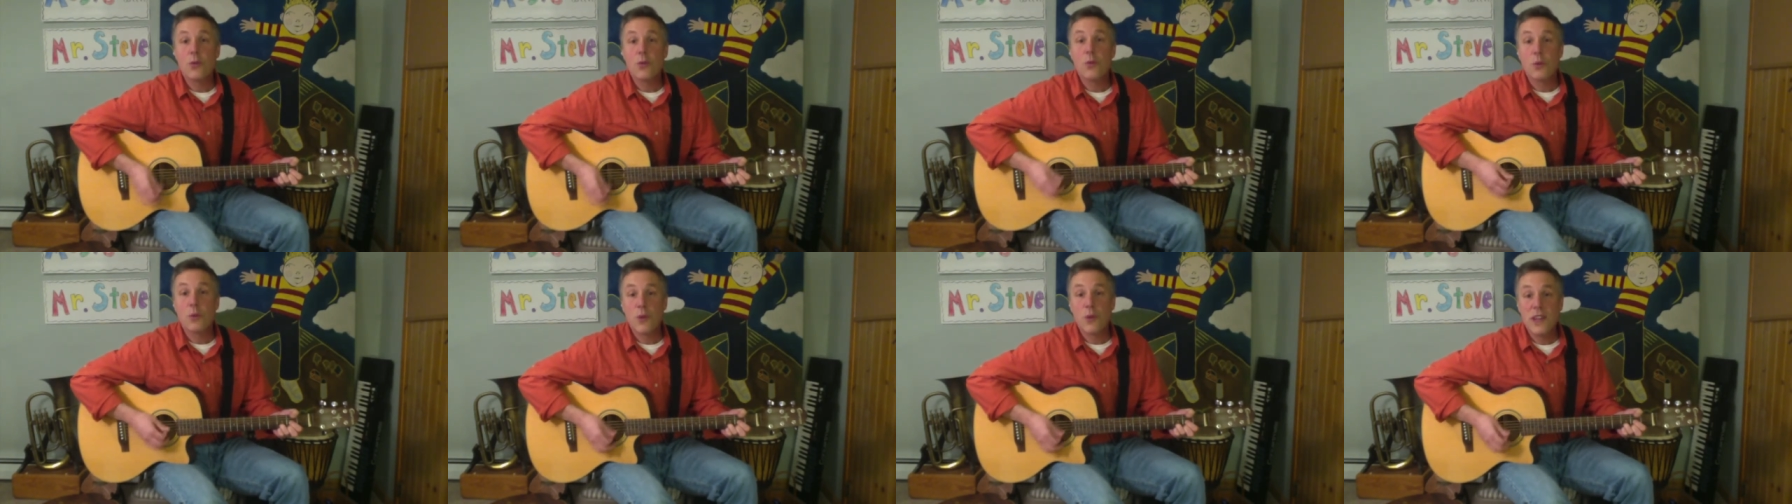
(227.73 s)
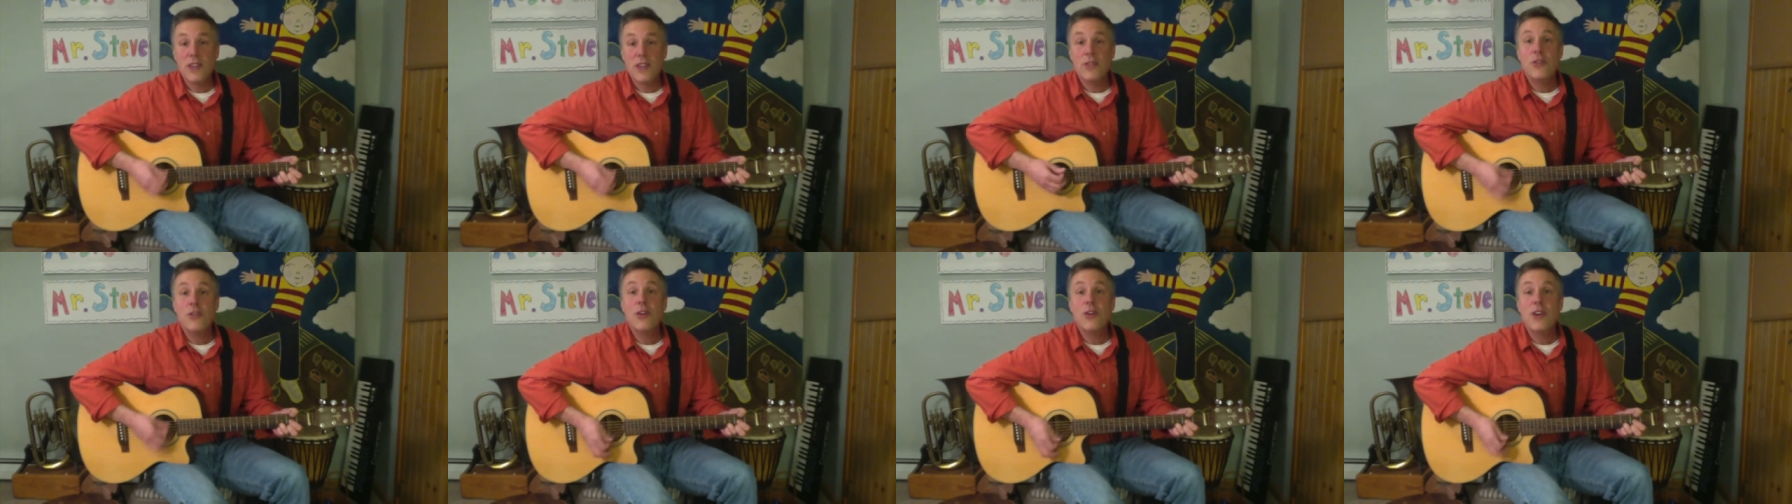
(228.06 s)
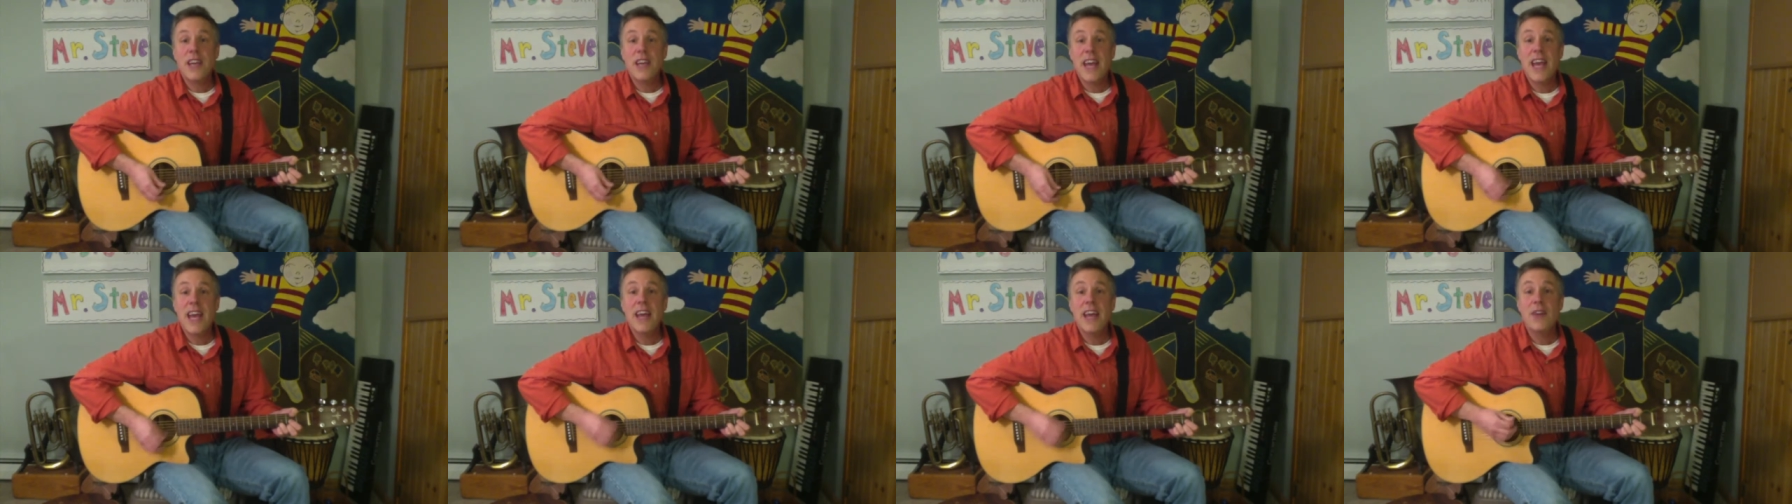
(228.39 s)
Wind took
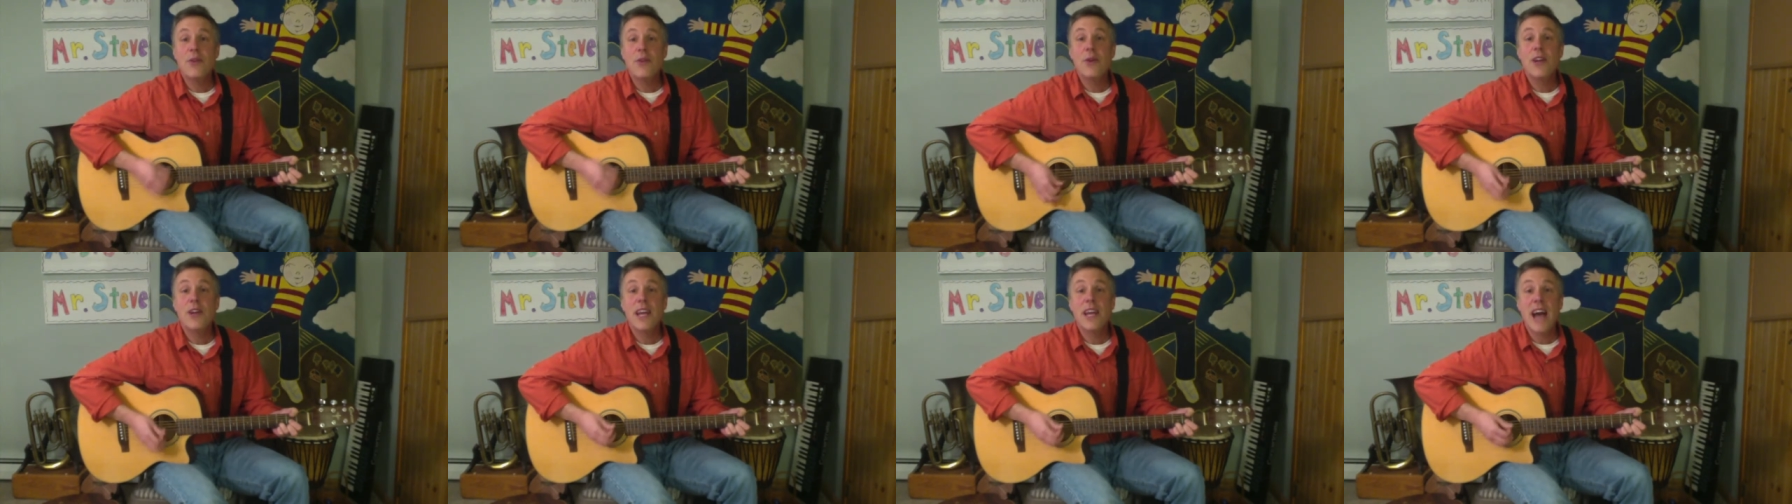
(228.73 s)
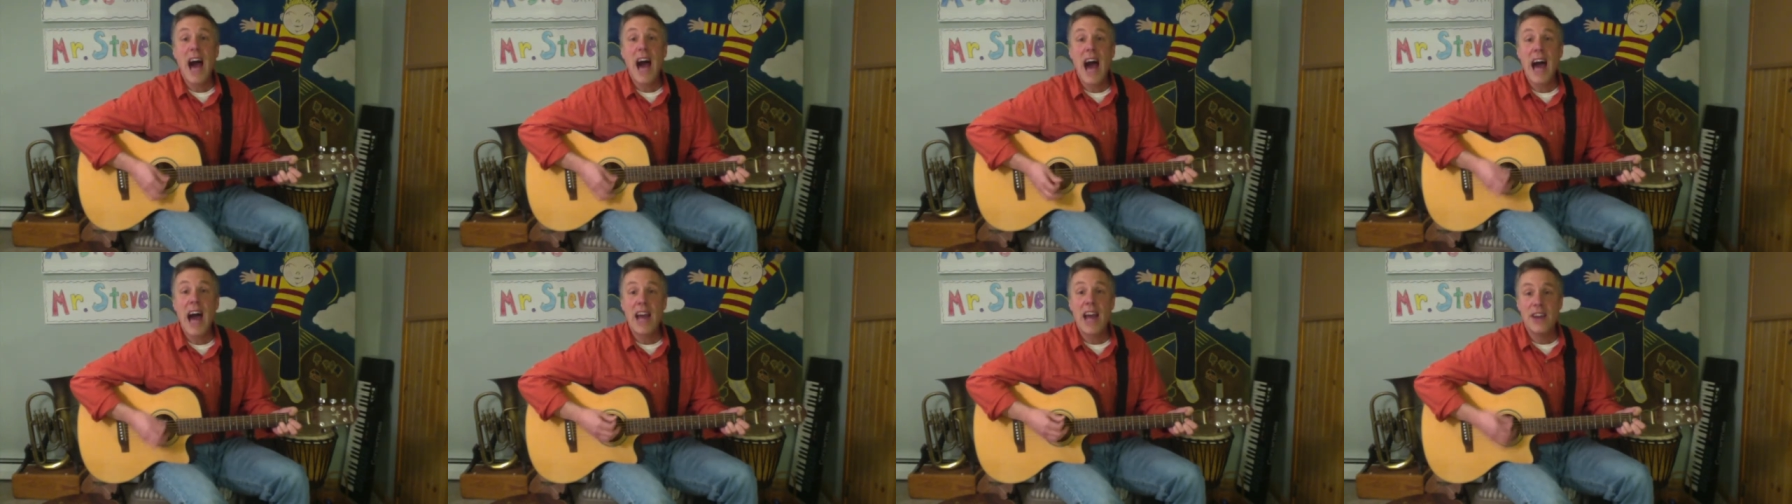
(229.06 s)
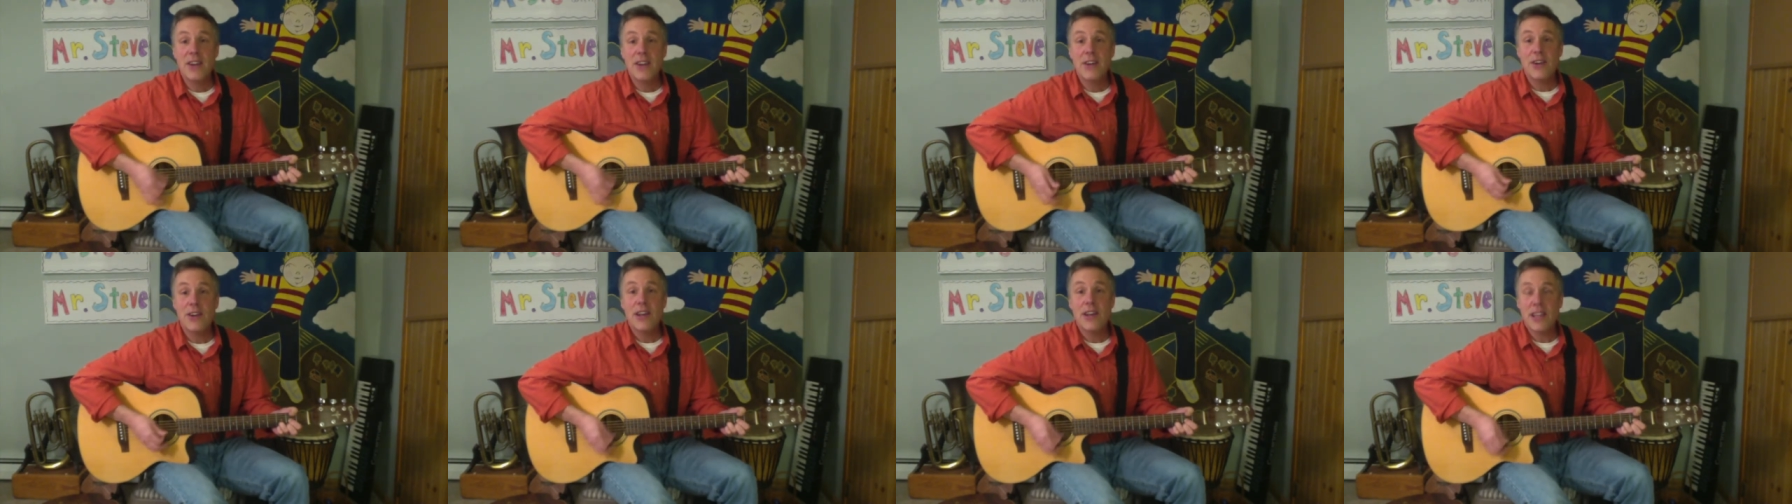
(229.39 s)
Henry
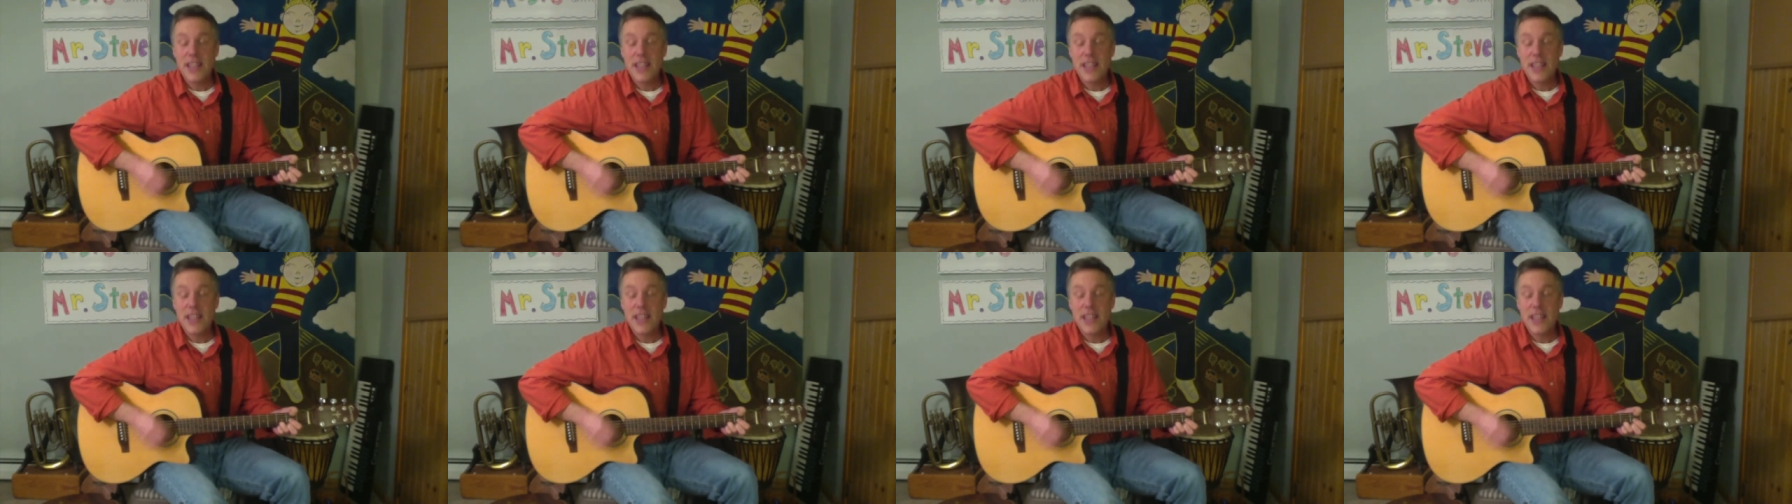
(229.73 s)
higher,